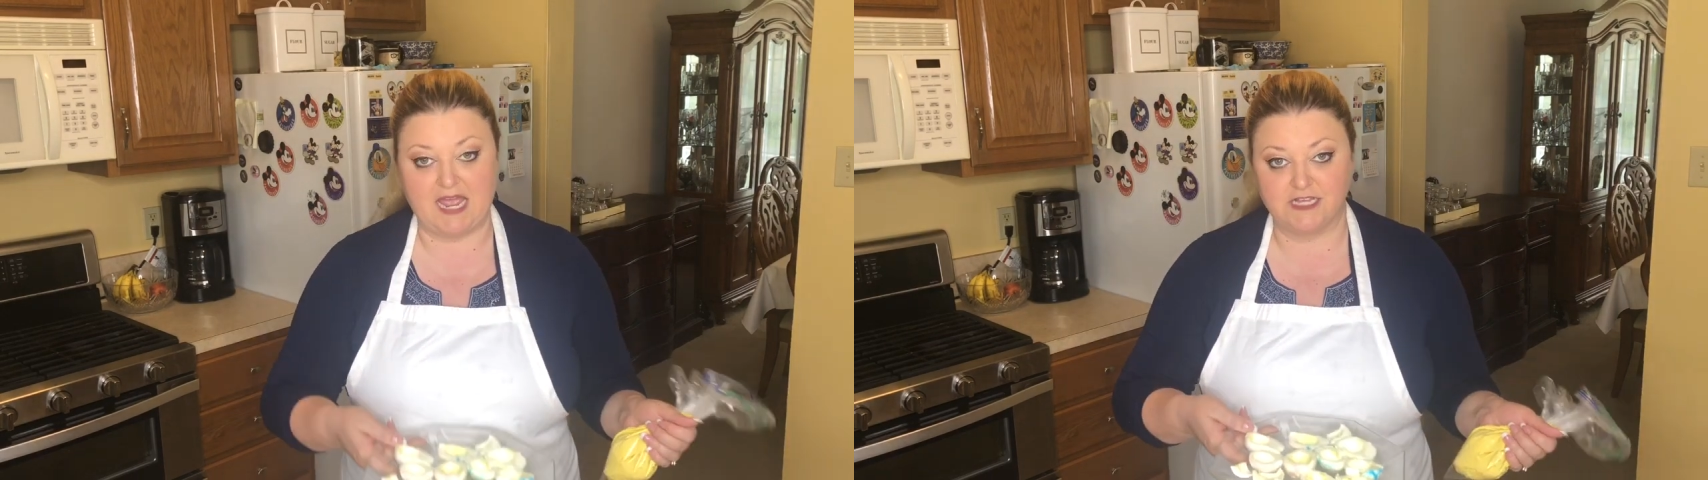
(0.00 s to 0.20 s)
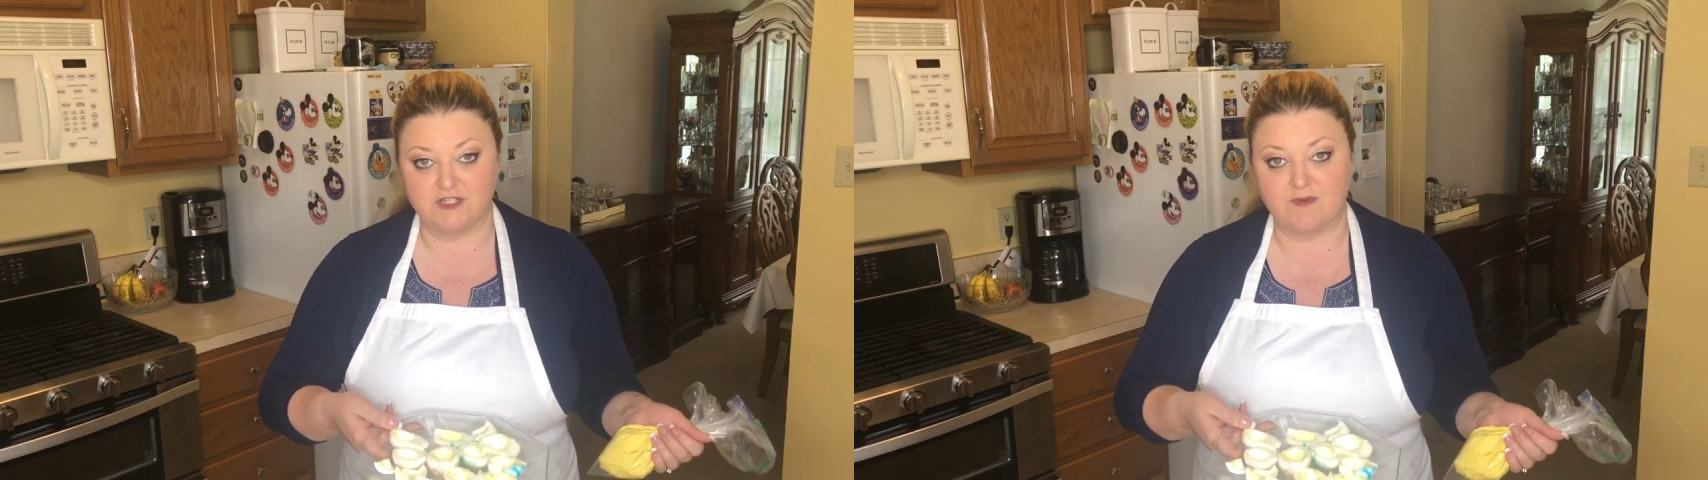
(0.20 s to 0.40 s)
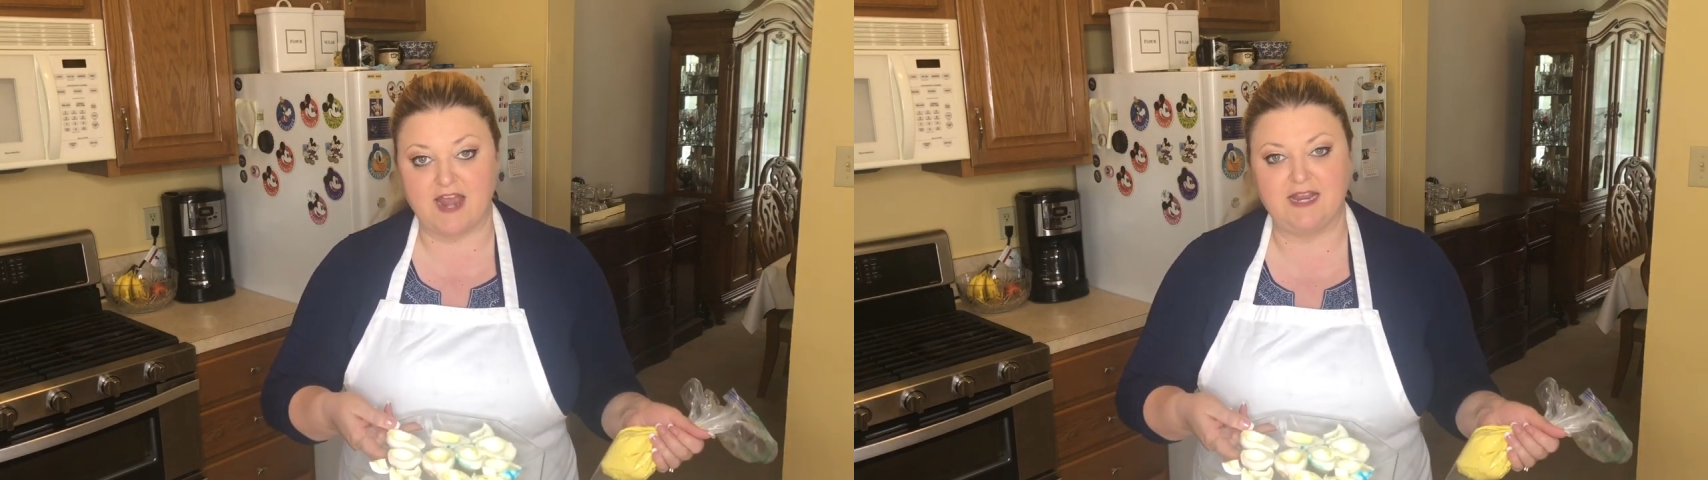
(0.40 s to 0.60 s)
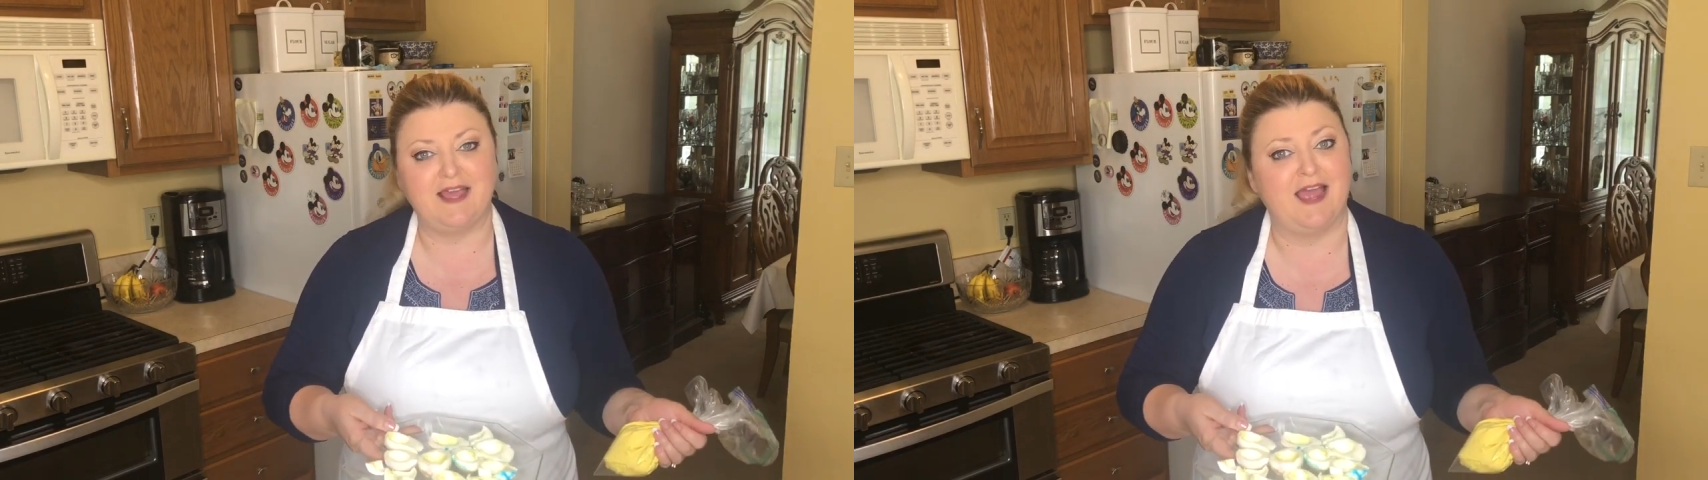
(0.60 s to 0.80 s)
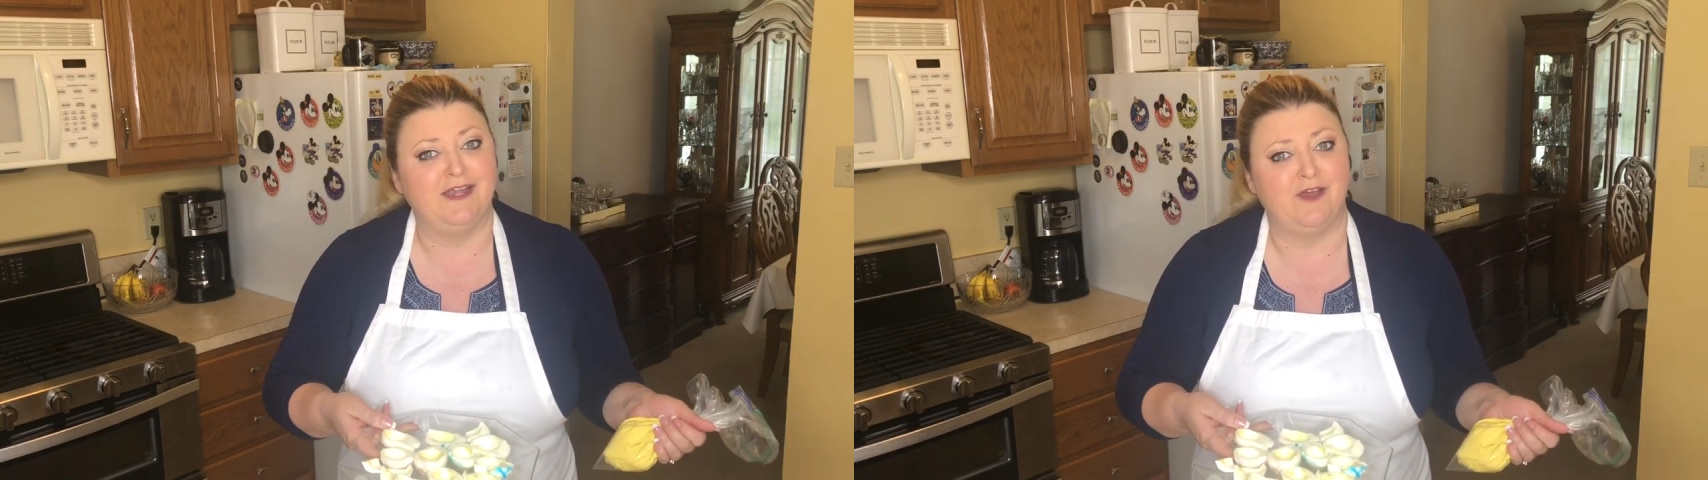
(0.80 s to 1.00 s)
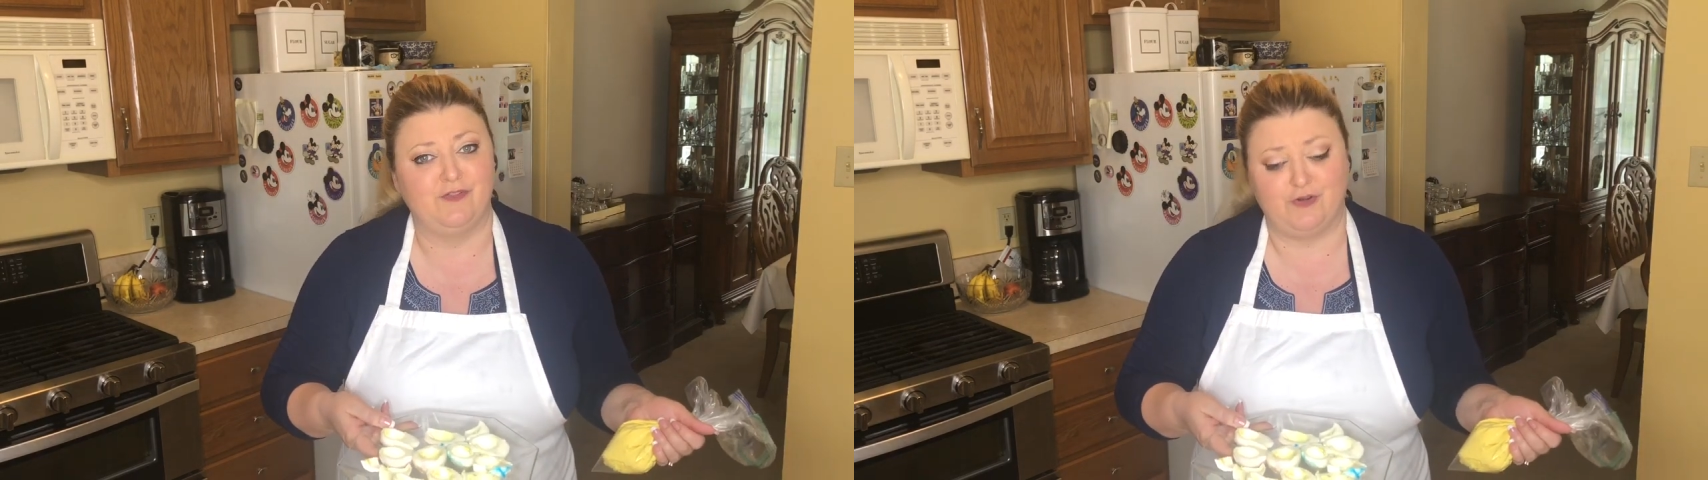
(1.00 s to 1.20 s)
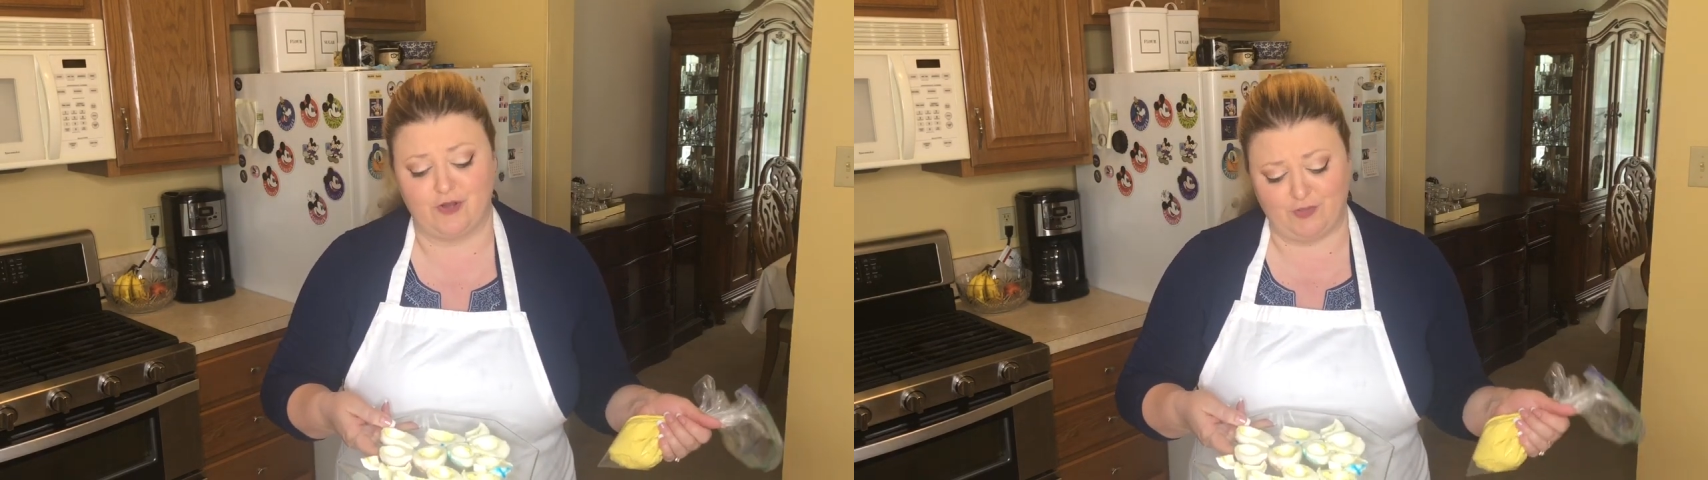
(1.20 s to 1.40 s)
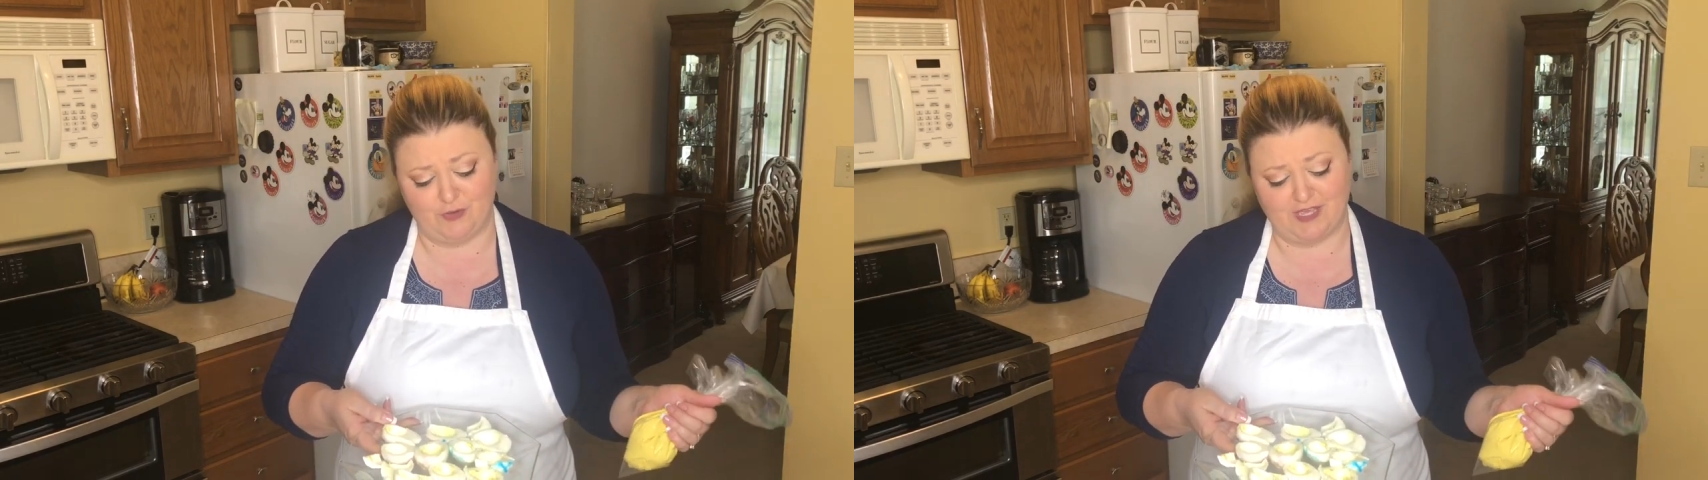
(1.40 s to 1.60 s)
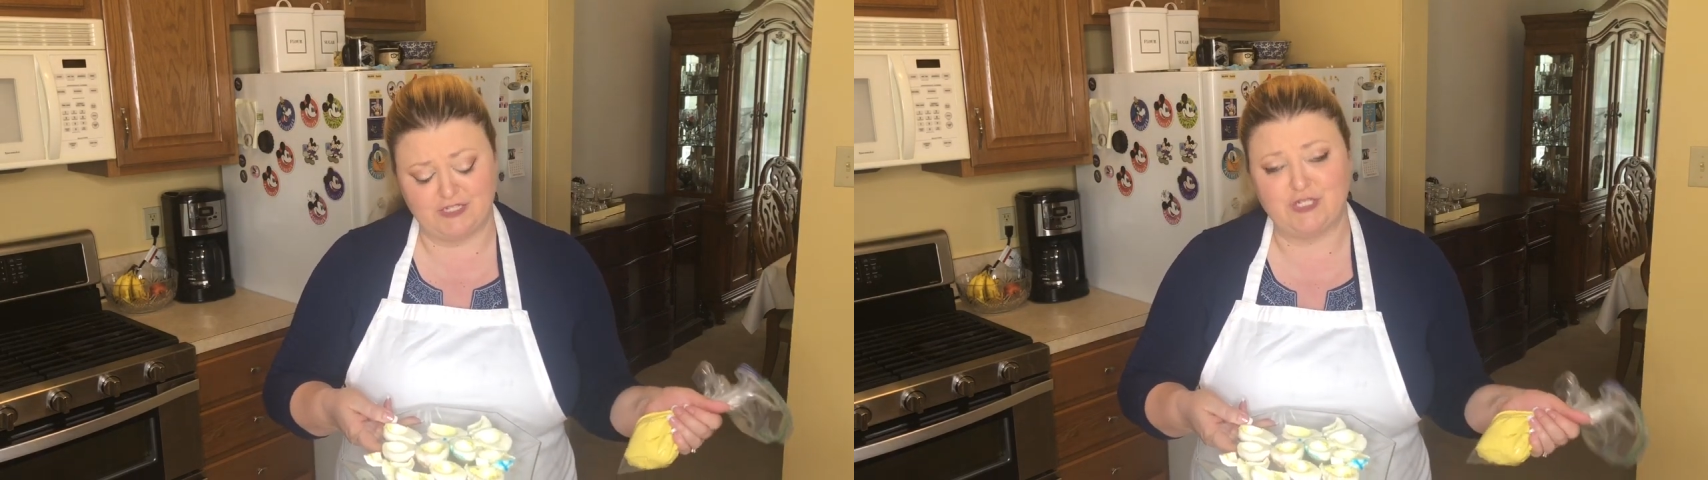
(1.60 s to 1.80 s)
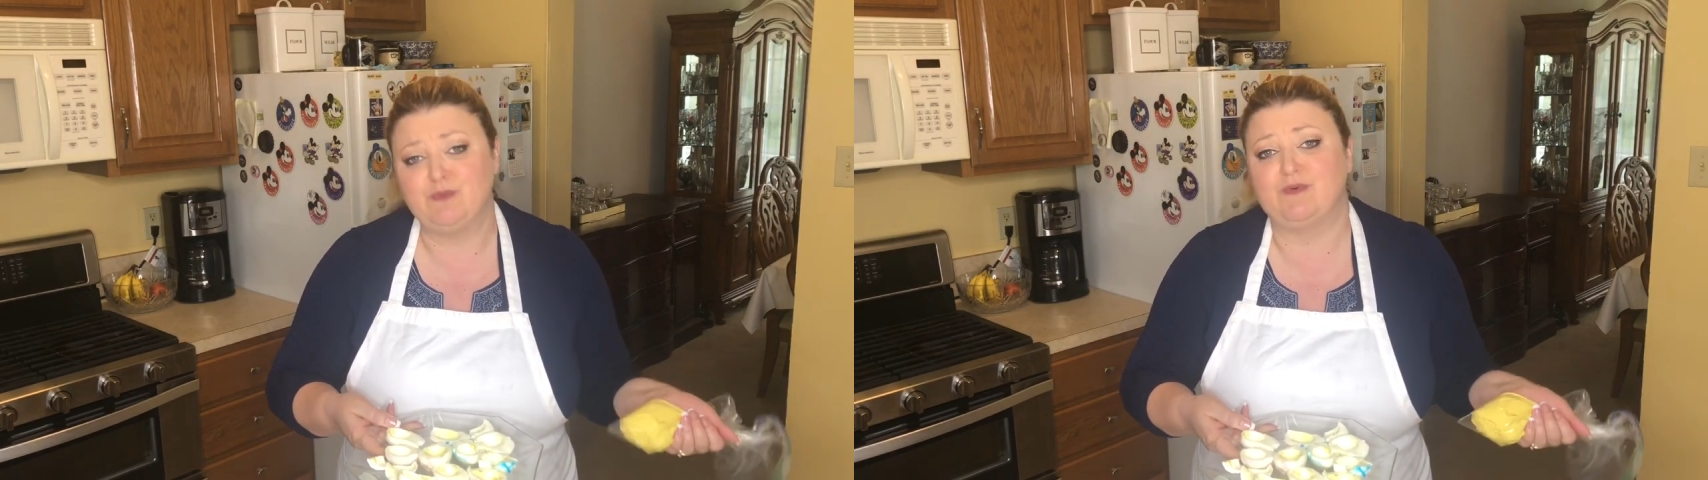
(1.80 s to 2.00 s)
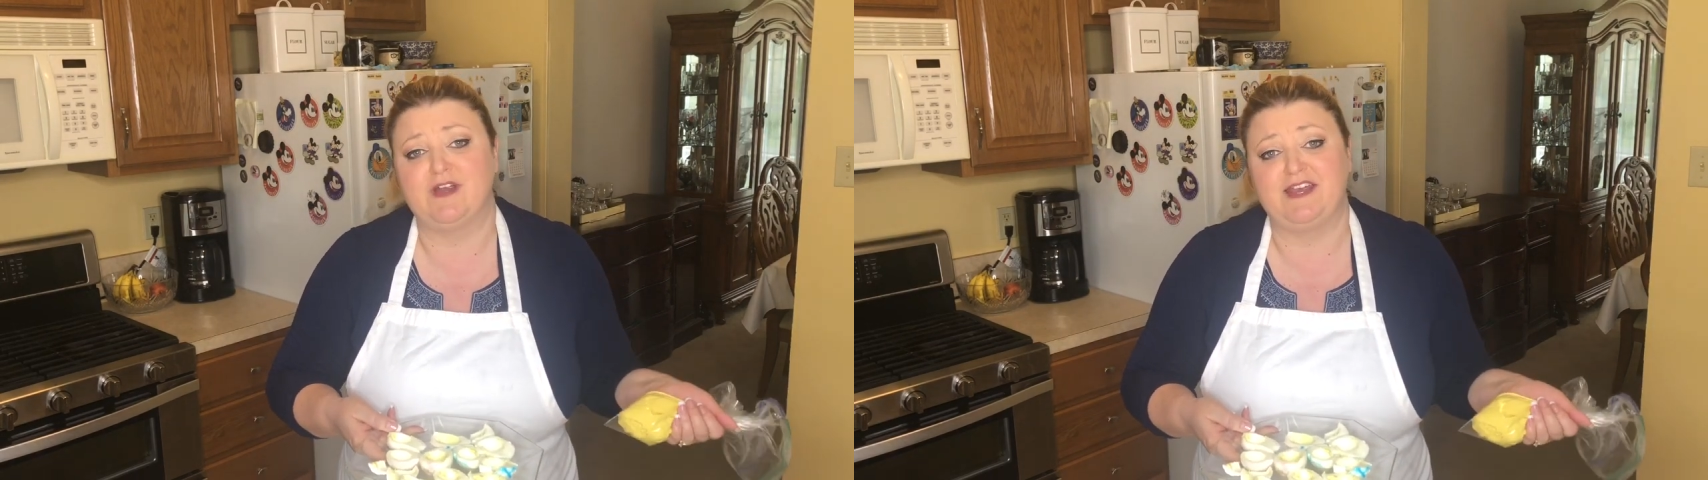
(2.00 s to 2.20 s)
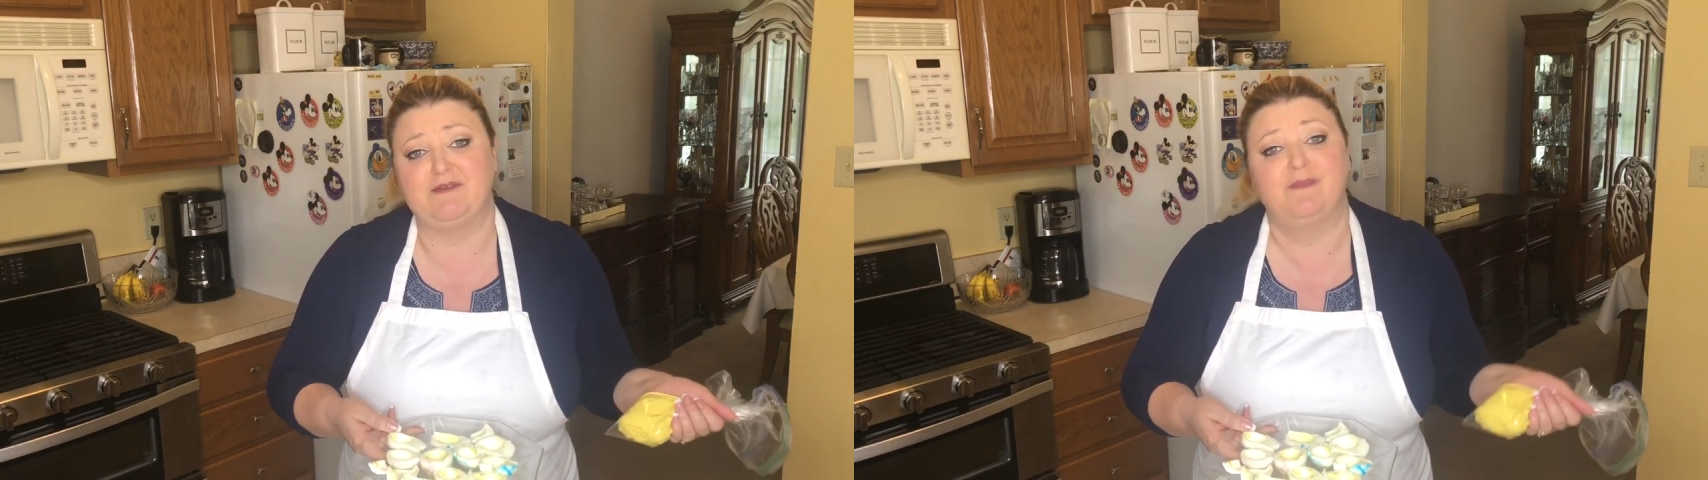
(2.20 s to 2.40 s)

eggs are ready. I know they're not looking too pretty,